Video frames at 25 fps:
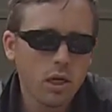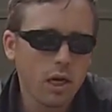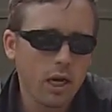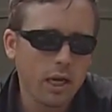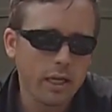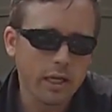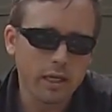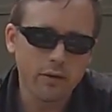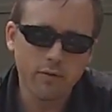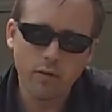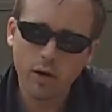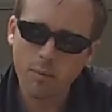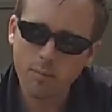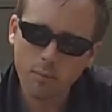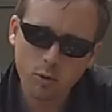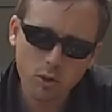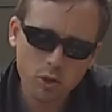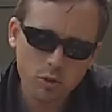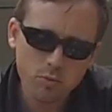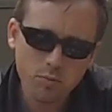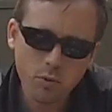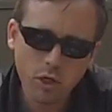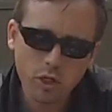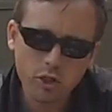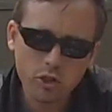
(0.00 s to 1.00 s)
I give
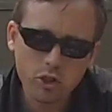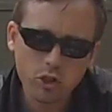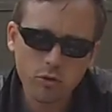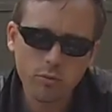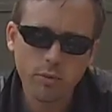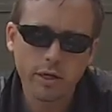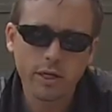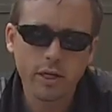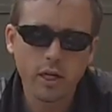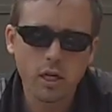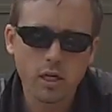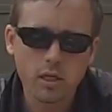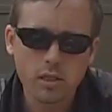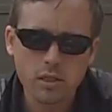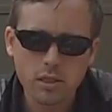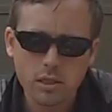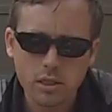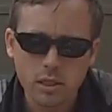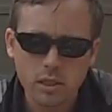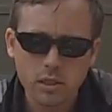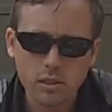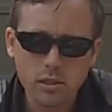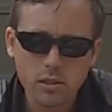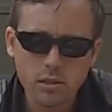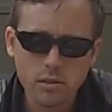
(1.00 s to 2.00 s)
upwards pressure, my dog
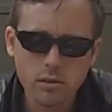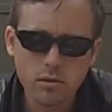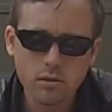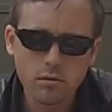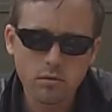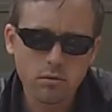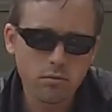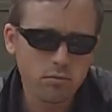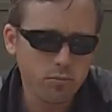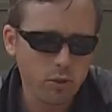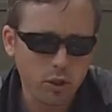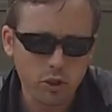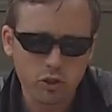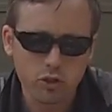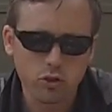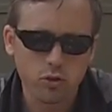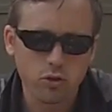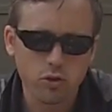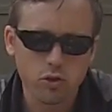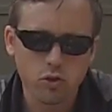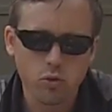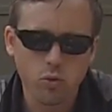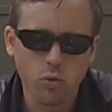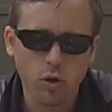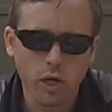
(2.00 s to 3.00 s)
sits. Pressure
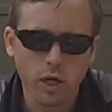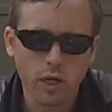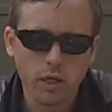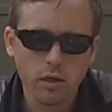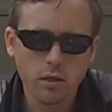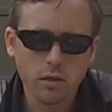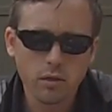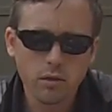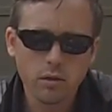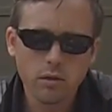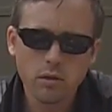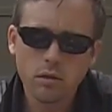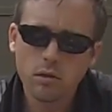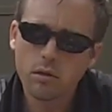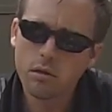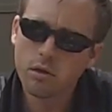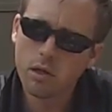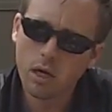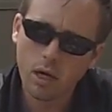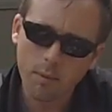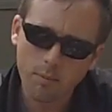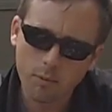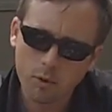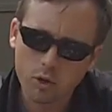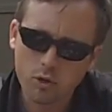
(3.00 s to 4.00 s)
goes away.
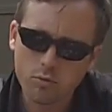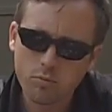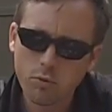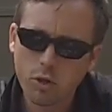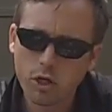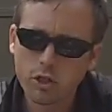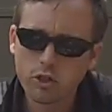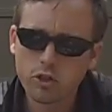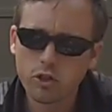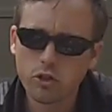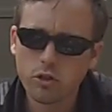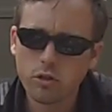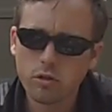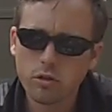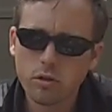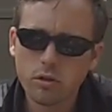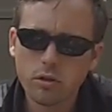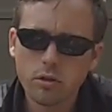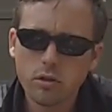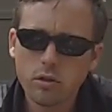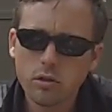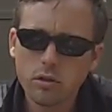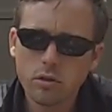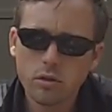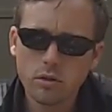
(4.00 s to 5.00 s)
Upwards pressure,
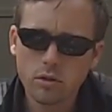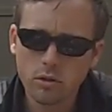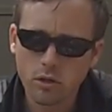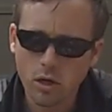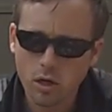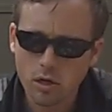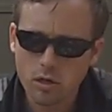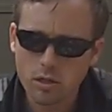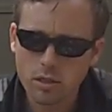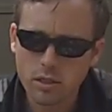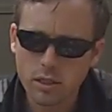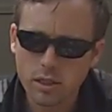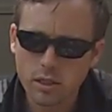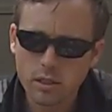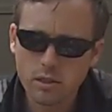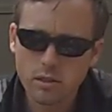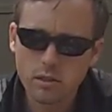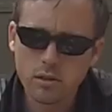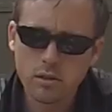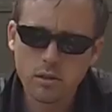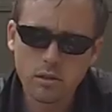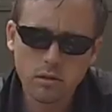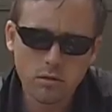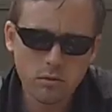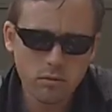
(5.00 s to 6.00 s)
dog
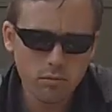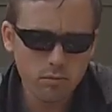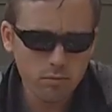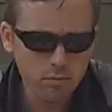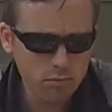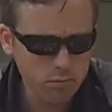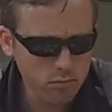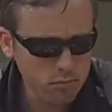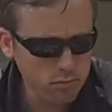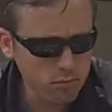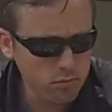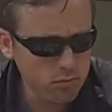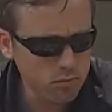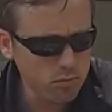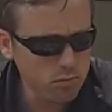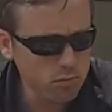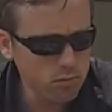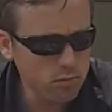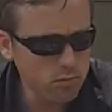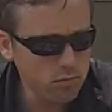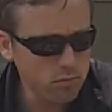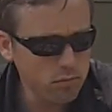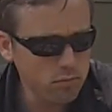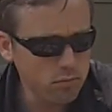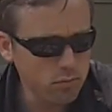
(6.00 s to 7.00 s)
sits,
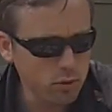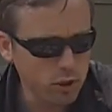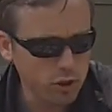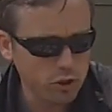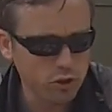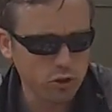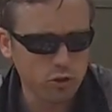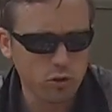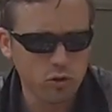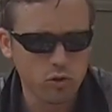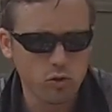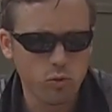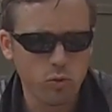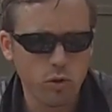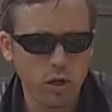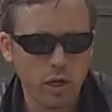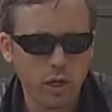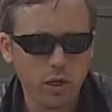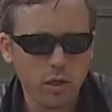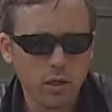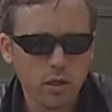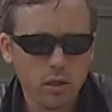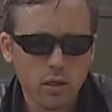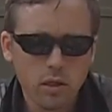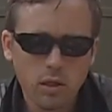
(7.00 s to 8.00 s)
pressure goes away.
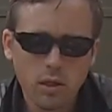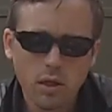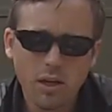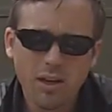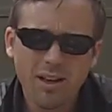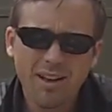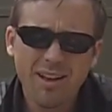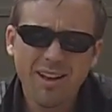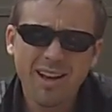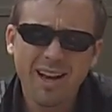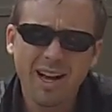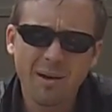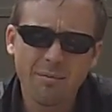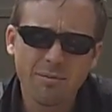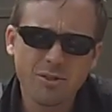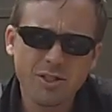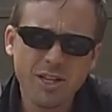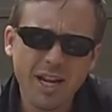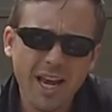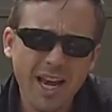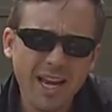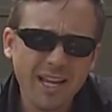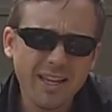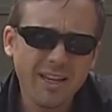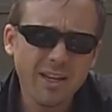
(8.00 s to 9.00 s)
I'm
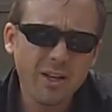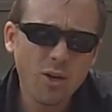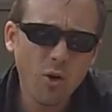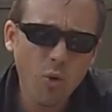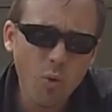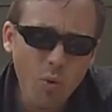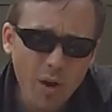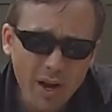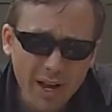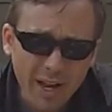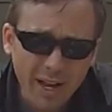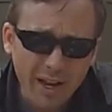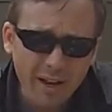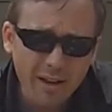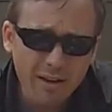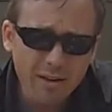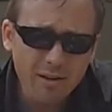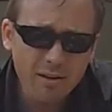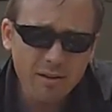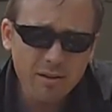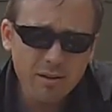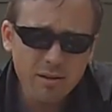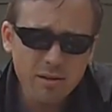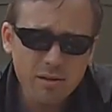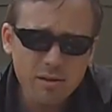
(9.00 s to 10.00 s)
taking away
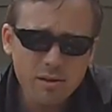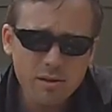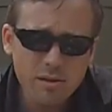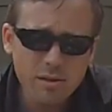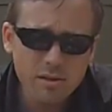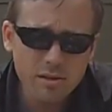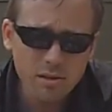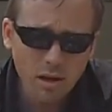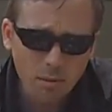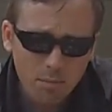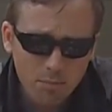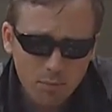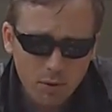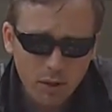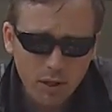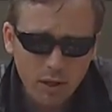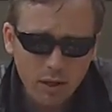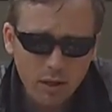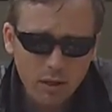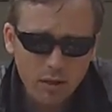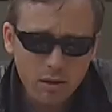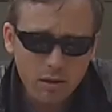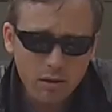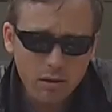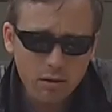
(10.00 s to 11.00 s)

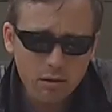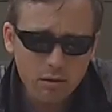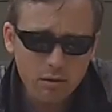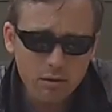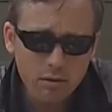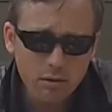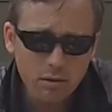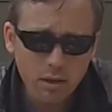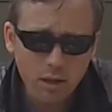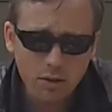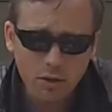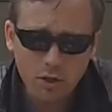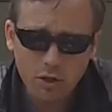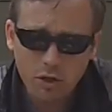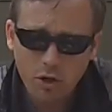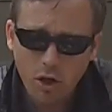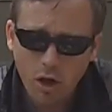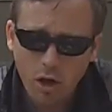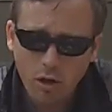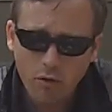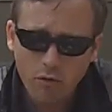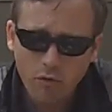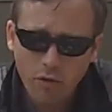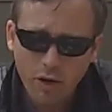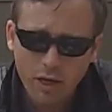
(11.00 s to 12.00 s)
something that the
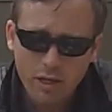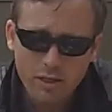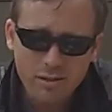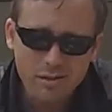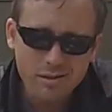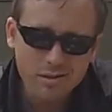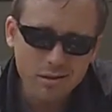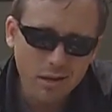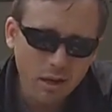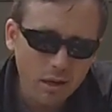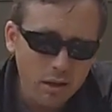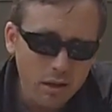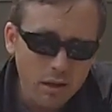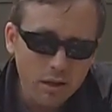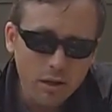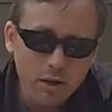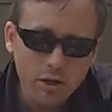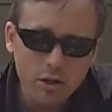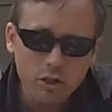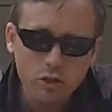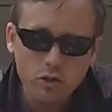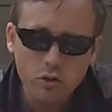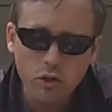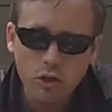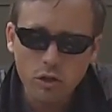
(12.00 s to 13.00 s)
dog finds slightly
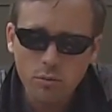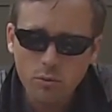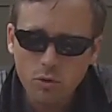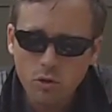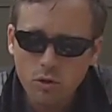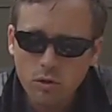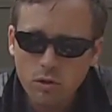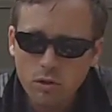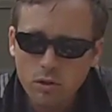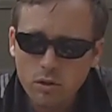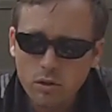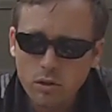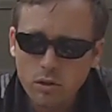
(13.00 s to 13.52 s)
unenjoyable